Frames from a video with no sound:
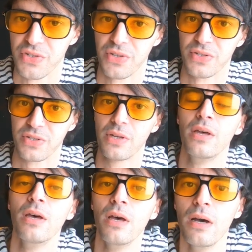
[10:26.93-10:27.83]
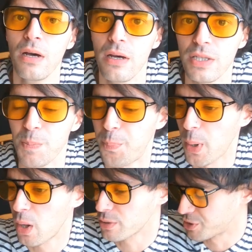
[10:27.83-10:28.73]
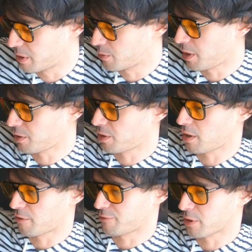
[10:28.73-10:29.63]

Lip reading: is it's bulging right there.